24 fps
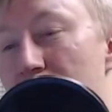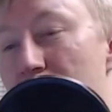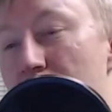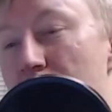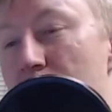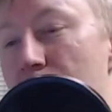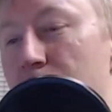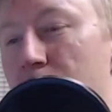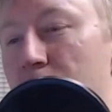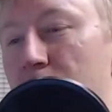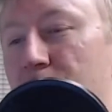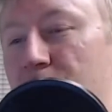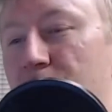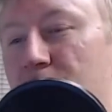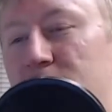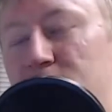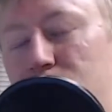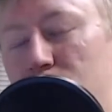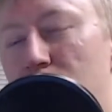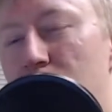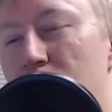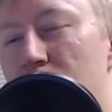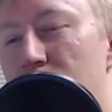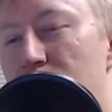But
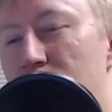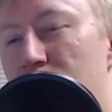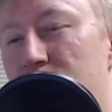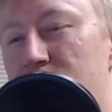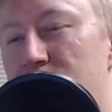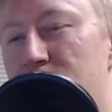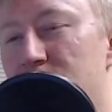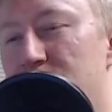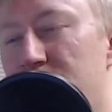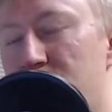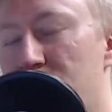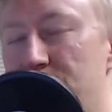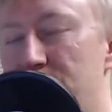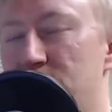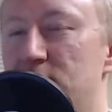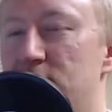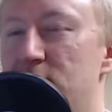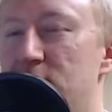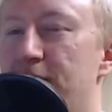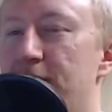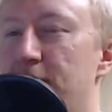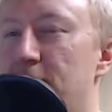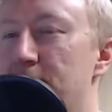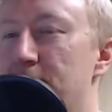this one was a little bit
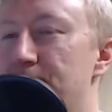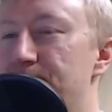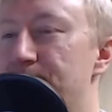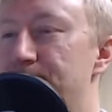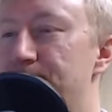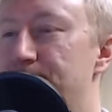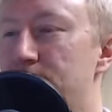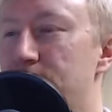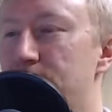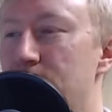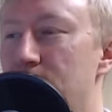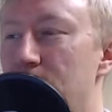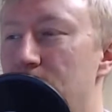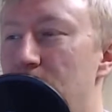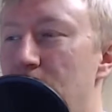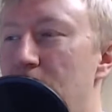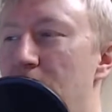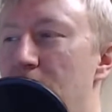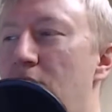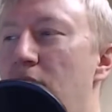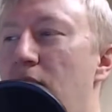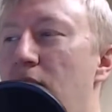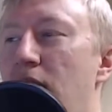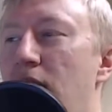different.
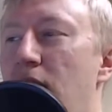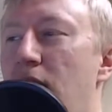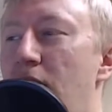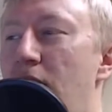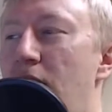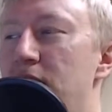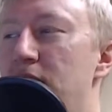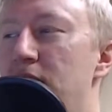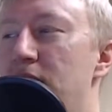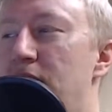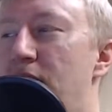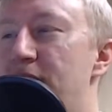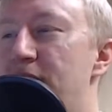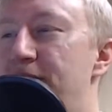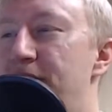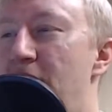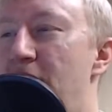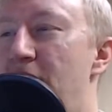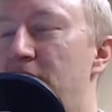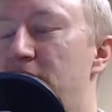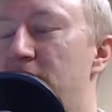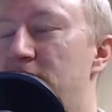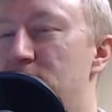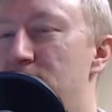I
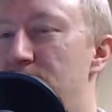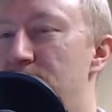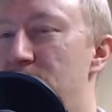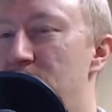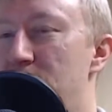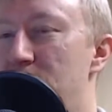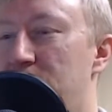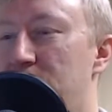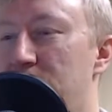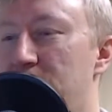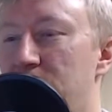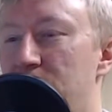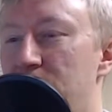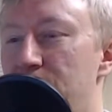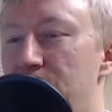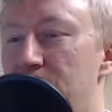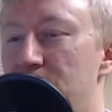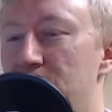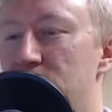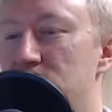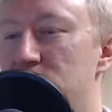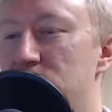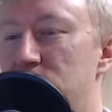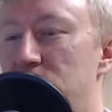found it to be a little
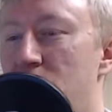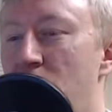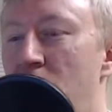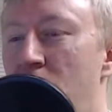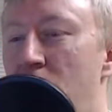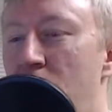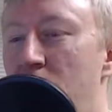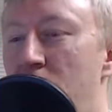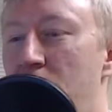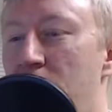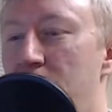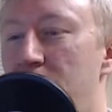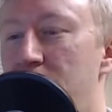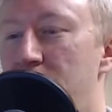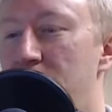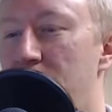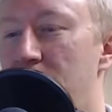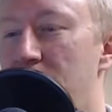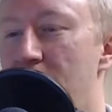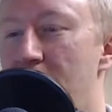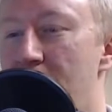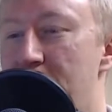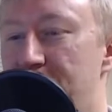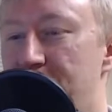bit dull
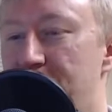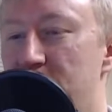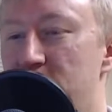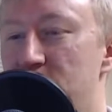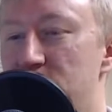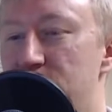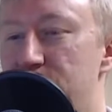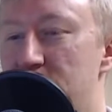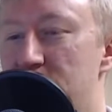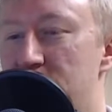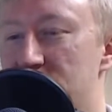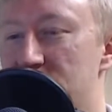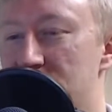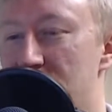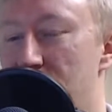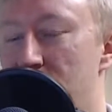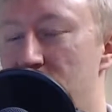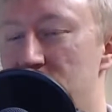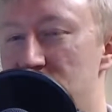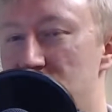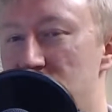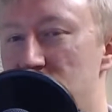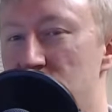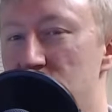at first because I
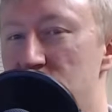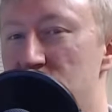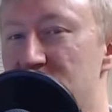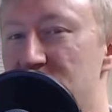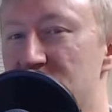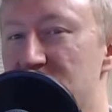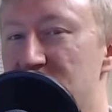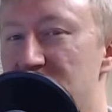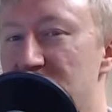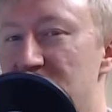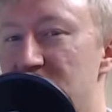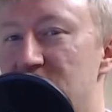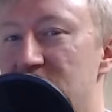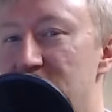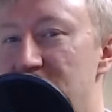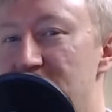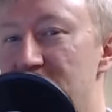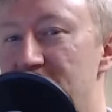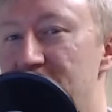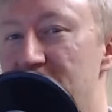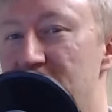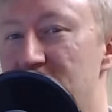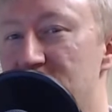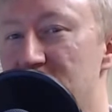wasn't used to seeing
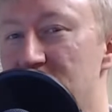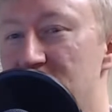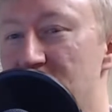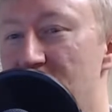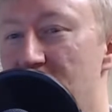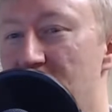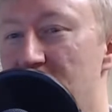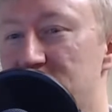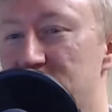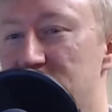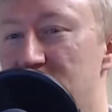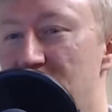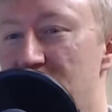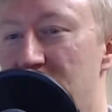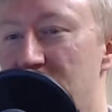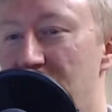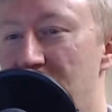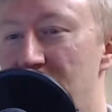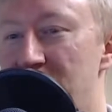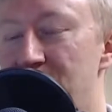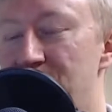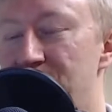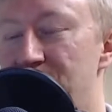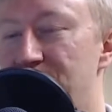defense in the All-Star
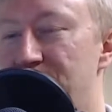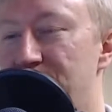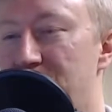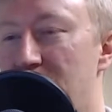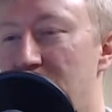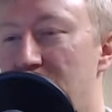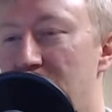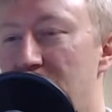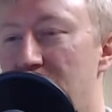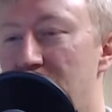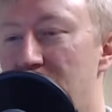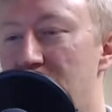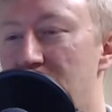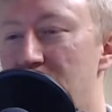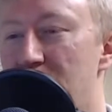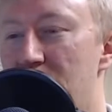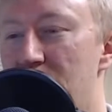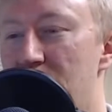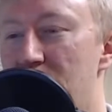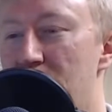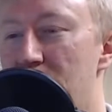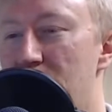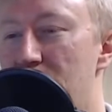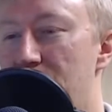game.
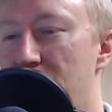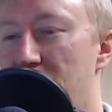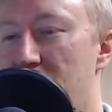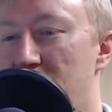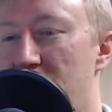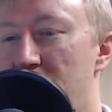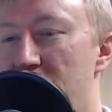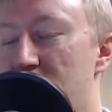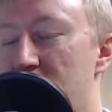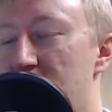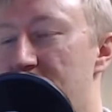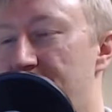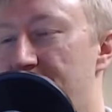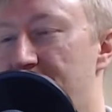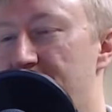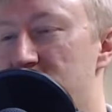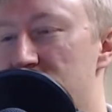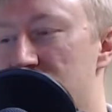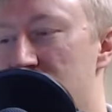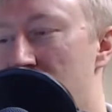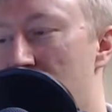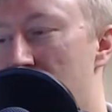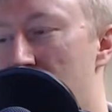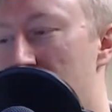But like in the
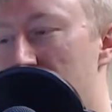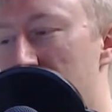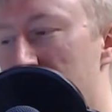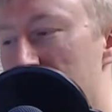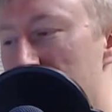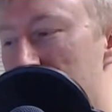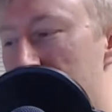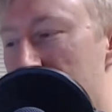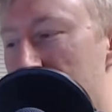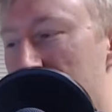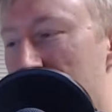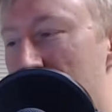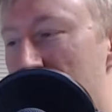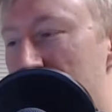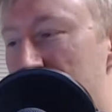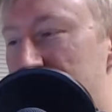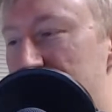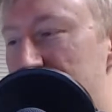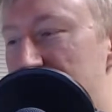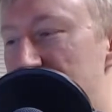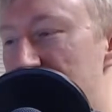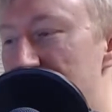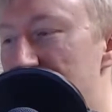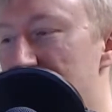first quarter, LeBron's
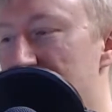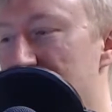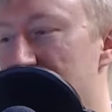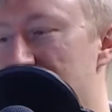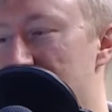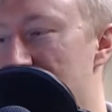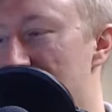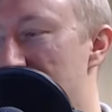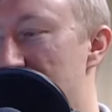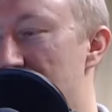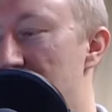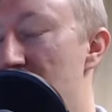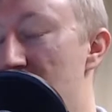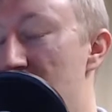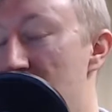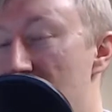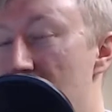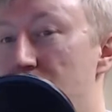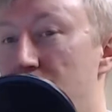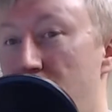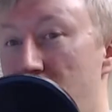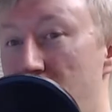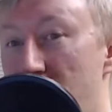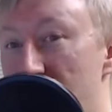team was like
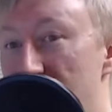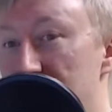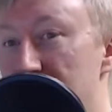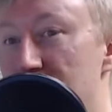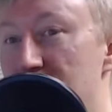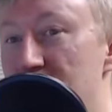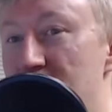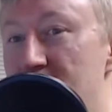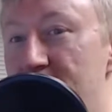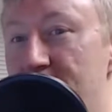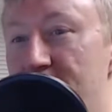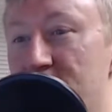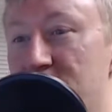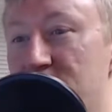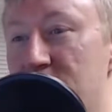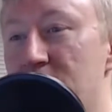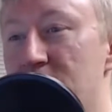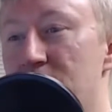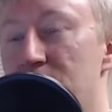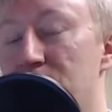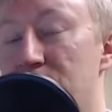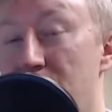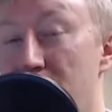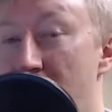playing some defense,
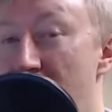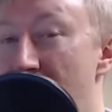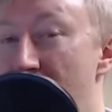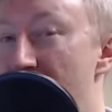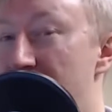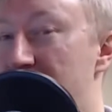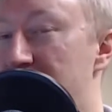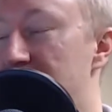getting blocks